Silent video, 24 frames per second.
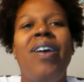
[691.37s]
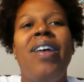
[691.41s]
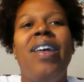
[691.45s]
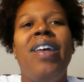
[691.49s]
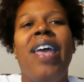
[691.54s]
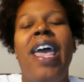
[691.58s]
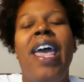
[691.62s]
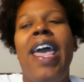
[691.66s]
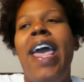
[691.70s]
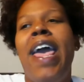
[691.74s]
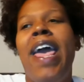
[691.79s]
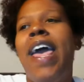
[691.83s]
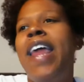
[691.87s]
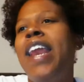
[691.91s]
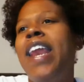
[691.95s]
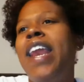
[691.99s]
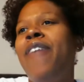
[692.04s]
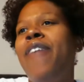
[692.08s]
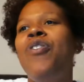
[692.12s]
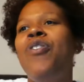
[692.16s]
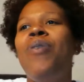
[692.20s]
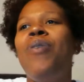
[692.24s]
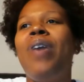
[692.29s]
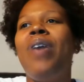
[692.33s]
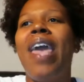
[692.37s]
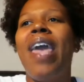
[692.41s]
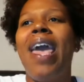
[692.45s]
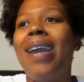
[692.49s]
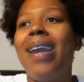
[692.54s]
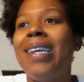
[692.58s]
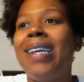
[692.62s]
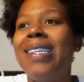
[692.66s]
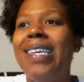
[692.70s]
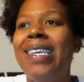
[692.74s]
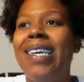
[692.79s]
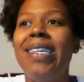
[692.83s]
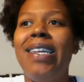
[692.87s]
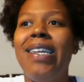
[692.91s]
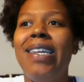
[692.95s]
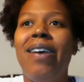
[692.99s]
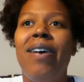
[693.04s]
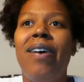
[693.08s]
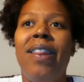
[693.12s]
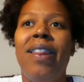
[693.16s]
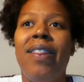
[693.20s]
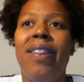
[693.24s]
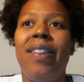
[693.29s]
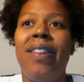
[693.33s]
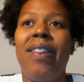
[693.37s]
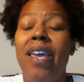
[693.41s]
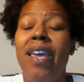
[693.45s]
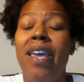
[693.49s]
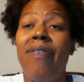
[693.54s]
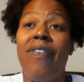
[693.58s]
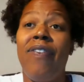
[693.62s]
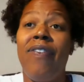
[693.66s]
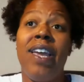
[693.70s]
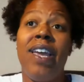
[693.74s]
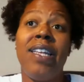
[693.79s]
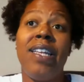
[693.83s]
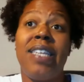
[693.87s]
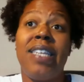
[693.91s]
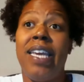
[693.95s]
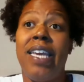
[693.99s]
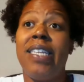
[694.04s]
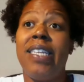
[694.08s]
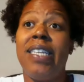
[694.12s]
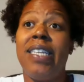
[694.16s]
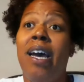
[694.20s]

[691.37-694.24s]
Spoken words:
And if you can't attend the event, it's